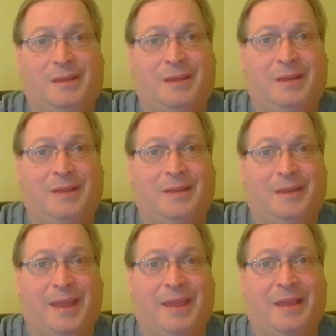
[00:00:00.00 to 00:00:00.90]
Uh,
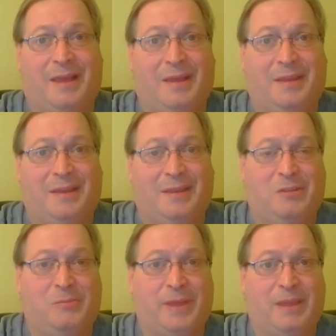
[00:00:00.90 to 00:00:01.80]
ne- uh,
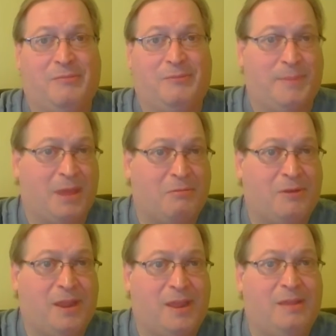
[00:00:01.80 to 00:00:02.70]
two weeks from
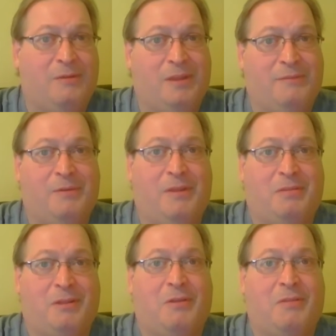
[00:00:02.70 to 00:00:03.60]
yesterday, early voting
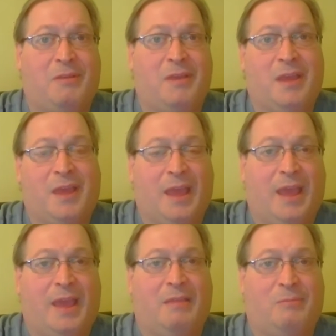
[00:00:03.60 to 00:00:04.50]
starts,
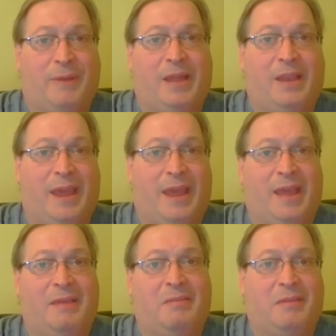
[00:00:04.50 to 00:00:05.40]
as well
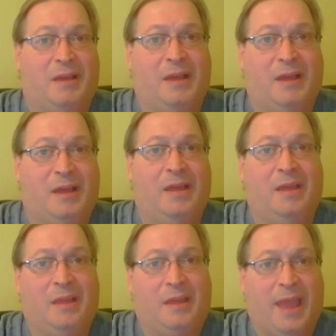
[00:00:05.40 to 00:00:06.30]
as uh,
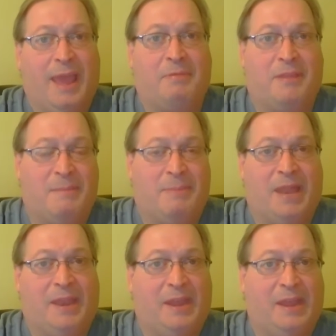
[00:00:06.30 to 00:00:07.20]
absentee
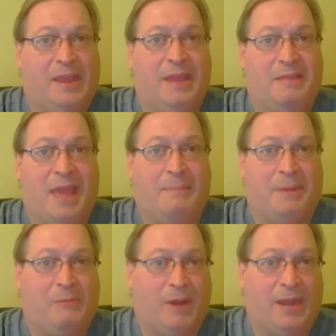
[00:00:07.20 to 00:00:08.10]
balloting is
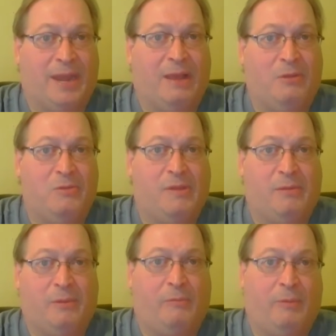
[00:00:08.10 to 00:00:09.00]
happening right now. You can